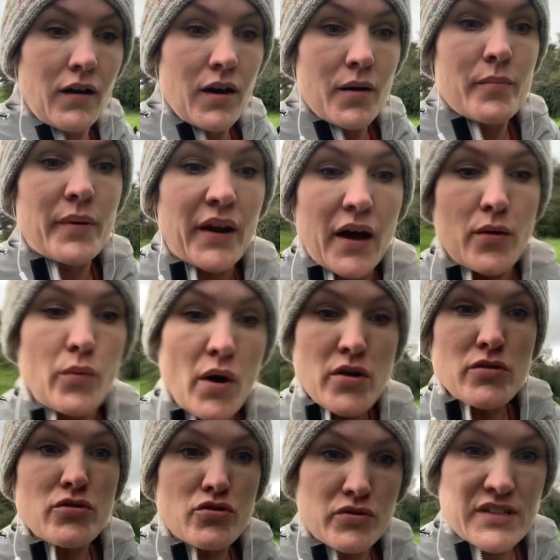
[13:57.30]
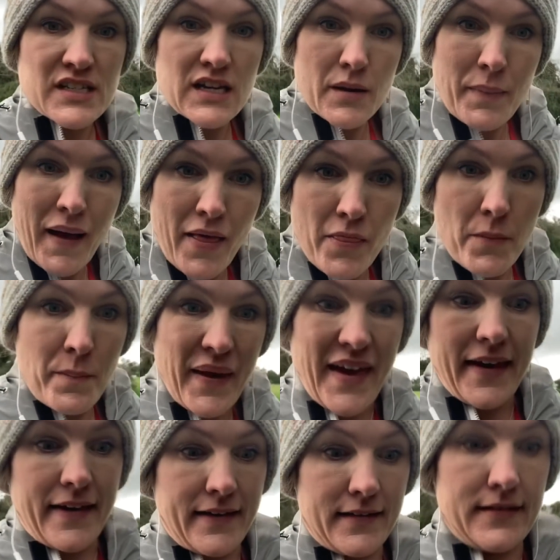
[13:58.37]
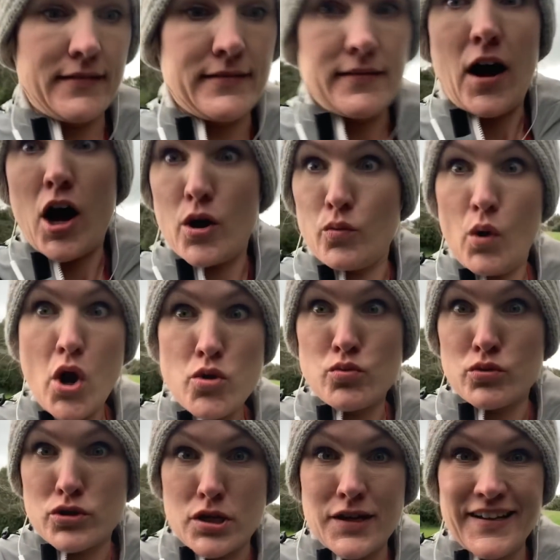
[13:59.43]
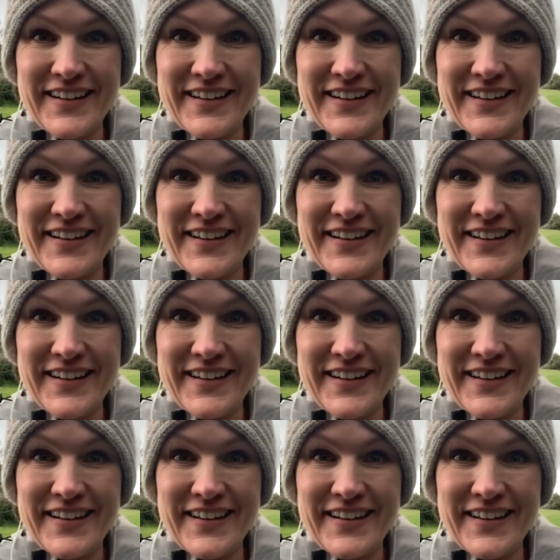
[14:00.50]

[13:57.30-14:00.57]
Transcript: But I won't grizzle about the big. I won't.